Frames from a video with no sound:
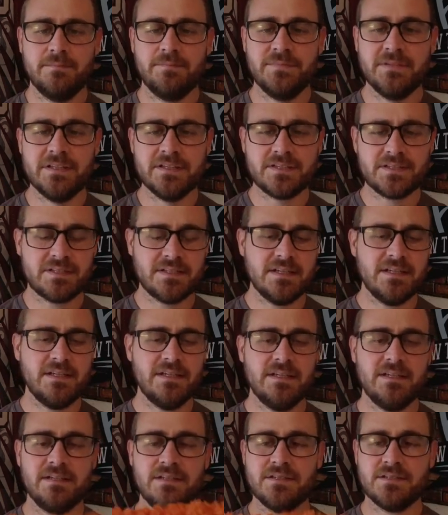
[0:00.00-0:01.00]
This
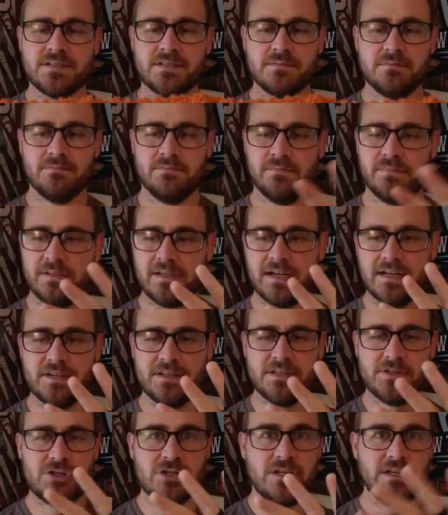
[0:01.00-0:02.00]
is kind
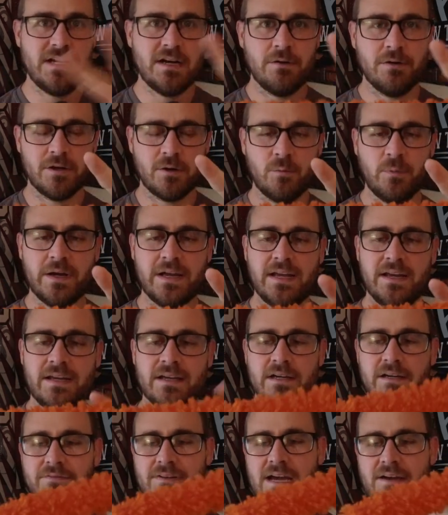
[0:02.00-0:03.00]
of the generic
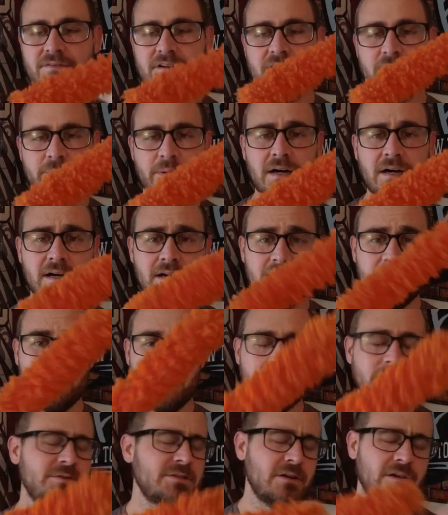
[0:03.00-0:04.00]
way of having
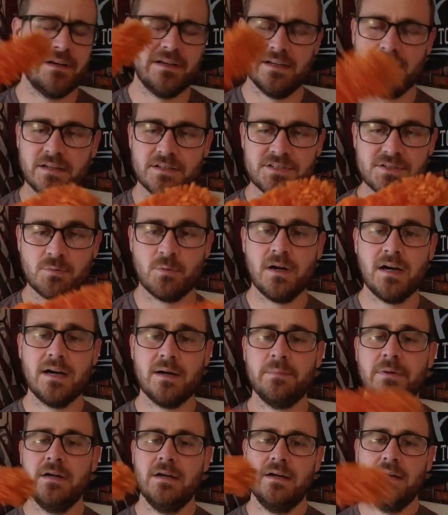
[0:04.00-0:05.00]
a
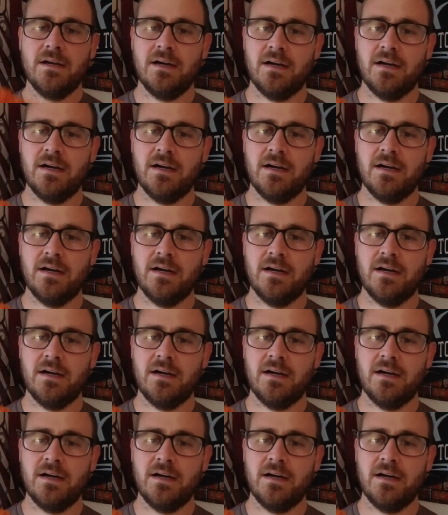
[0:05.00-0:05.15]
swab.